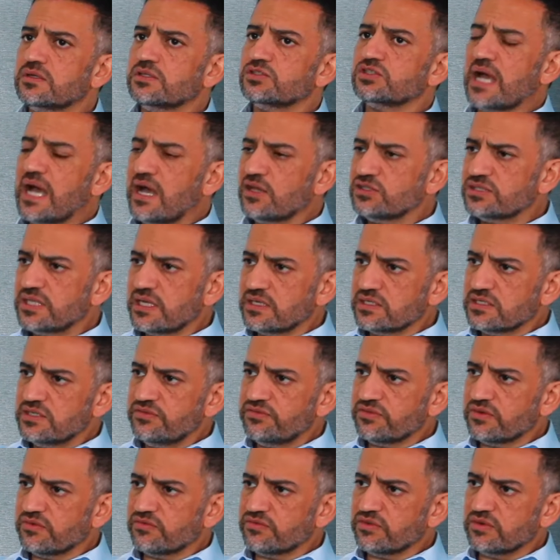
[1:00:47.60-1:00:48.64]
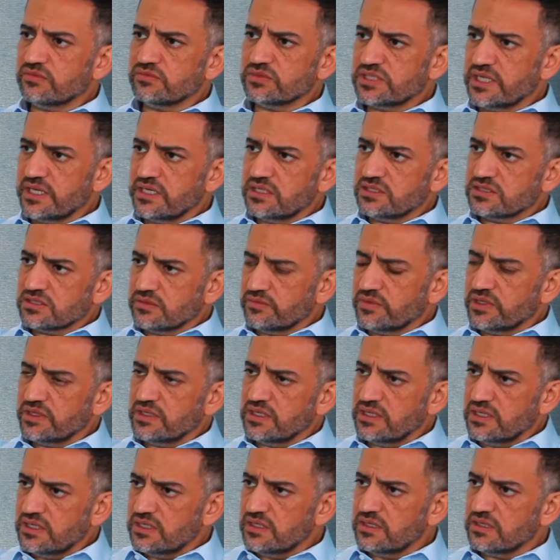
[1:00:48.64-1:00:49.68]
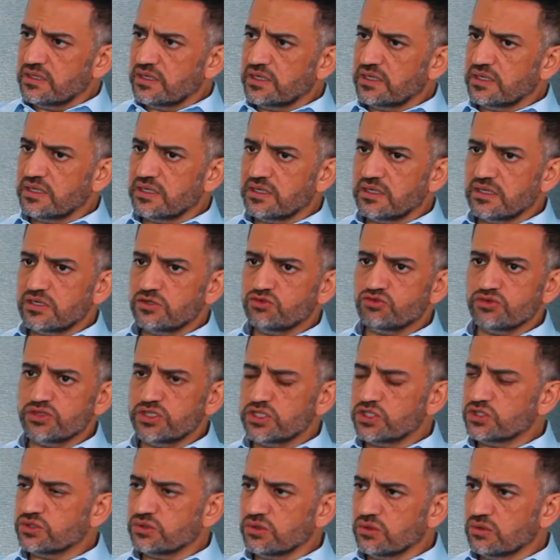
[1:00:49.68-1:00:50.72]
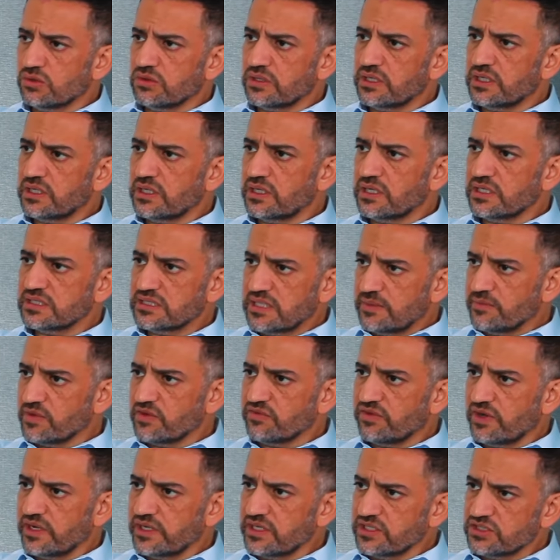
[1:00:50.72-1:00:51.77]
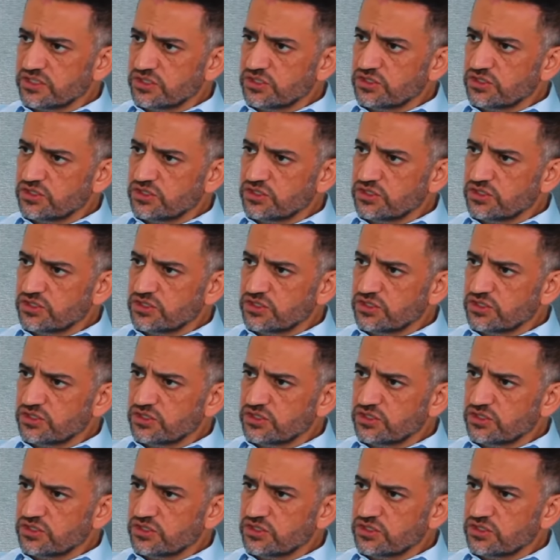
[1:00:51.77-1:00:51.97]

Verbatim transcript: So how's that different from say some of the uh, traditional uh, Islamic finance